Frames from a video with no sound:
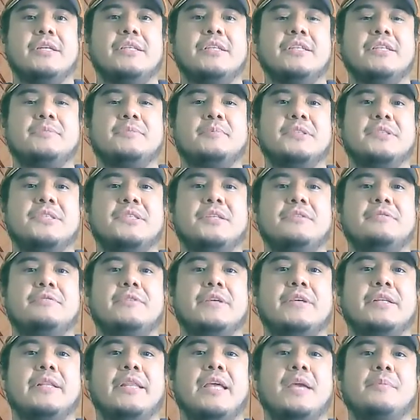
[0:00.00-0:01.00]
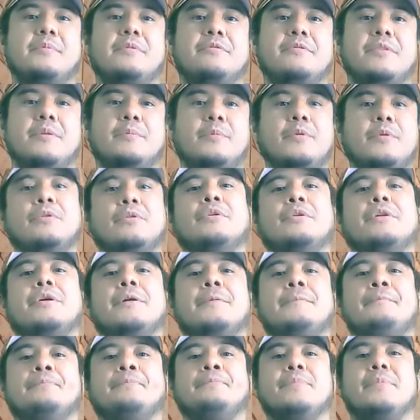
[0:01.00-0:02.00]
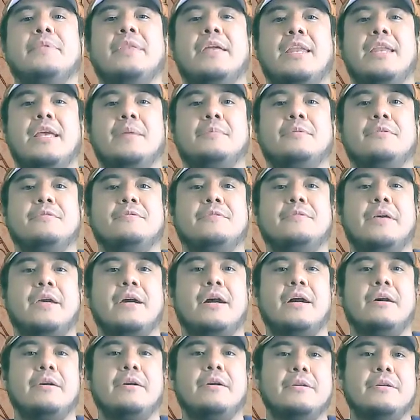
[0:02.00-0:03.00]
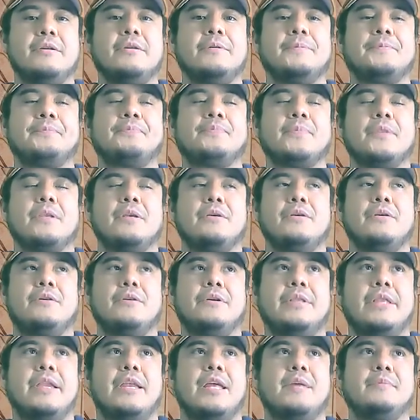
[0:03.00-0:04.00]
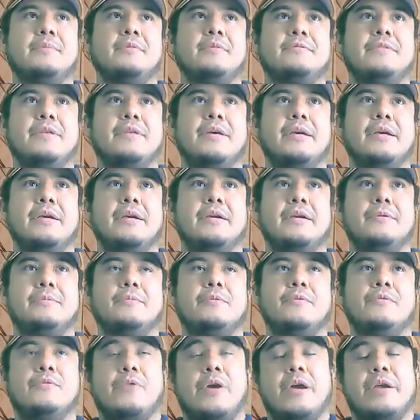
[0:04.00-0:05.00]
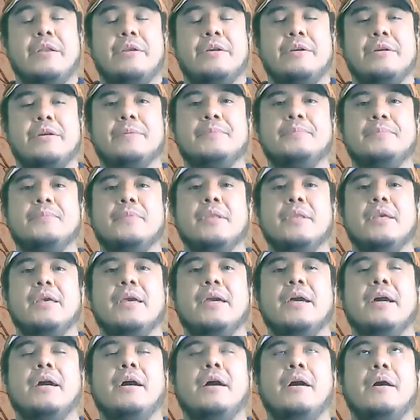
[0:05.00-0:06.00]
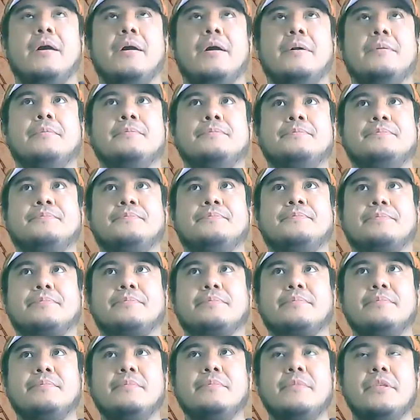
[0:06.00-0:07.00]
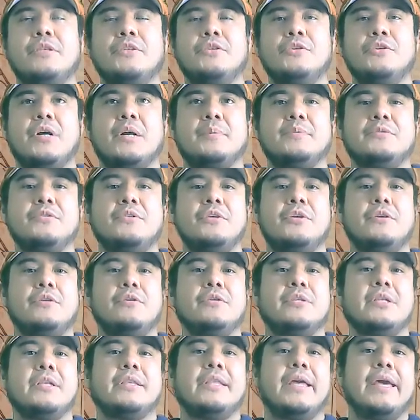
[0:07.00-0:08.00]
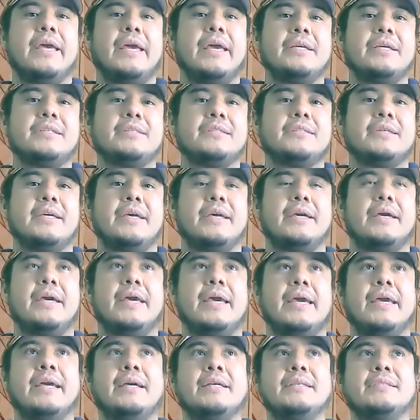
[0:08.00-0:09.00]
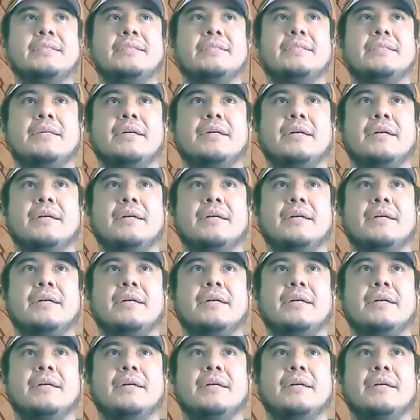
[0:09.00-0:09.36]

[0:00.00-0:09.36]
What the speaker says: specific name of the book, the name of the author, or the name of the writer. You have to include the date and